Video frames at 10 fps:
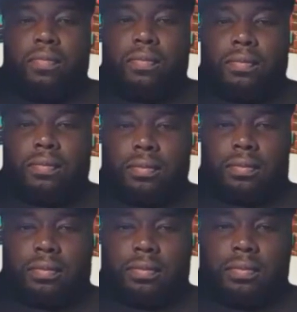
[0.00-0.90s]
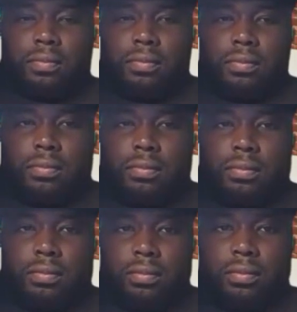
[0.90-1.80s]

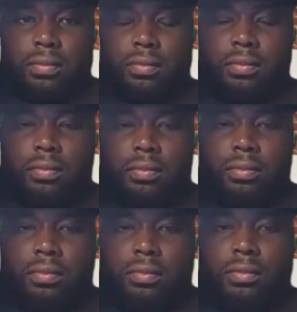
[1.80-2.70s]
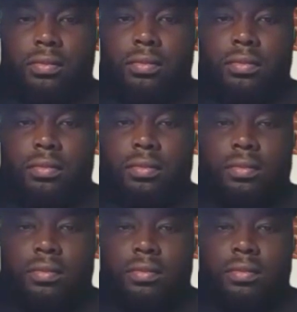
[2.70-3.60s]

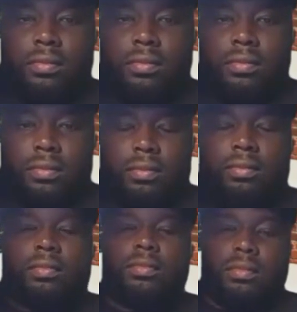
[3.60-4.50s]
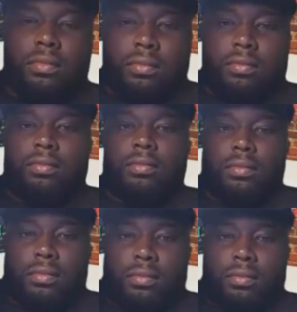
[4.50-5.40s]

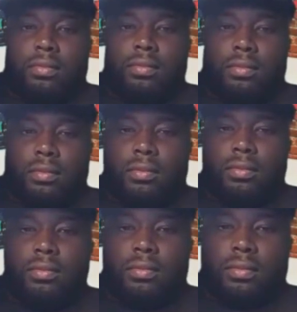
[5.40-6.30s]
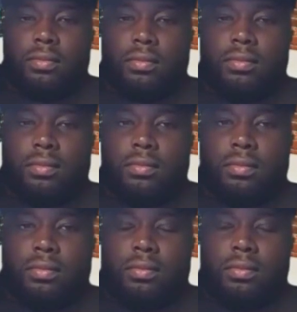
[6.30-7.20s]

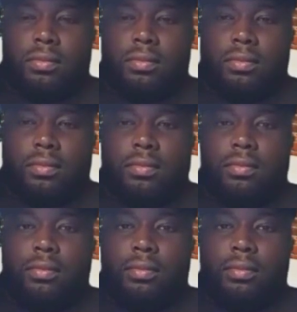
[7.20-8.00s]
[no speech]